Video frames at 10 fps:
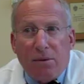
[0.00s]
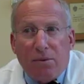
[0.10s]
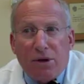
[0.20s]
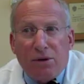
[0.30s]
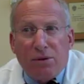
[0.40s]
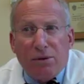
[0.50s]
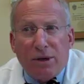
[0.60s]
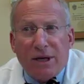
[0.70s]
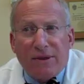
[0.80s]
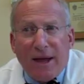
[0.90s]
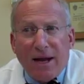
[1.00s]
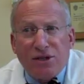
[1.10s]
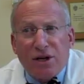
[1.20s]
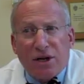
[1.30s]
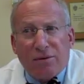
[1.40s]
When you look at that
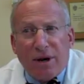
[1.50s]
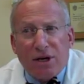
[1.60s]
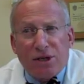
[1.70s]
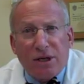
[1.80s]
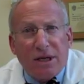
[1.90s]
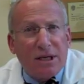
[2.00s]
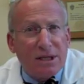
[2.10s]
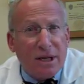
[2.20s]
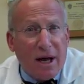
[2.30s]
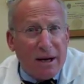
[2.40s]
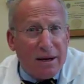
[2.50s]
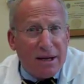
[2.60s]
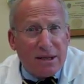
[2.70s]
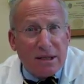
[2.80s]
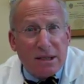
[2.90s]
generation, it is not
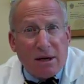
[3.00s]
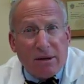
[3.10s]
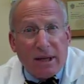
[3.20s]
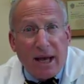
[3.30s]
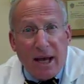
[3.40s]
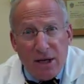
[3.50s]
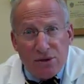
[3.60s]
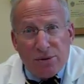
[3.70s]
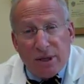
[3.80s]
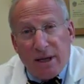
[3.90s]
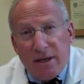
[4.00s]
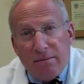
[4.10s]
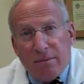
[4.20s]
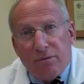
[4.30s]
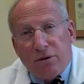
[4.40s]
necessarily age-related,
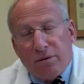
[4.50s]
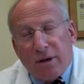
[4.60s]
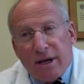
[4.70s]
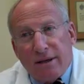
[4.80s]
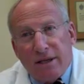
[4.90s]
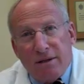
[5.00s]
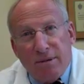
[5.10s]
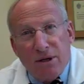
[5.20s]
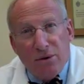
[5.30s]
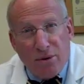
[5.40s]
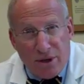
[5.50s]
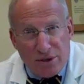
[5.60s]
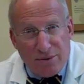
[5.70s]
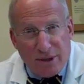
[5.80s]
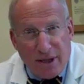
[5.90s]
but more likely to be
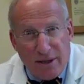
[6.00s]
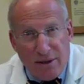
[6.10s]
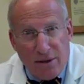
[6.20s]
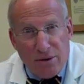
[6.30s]
noise-related.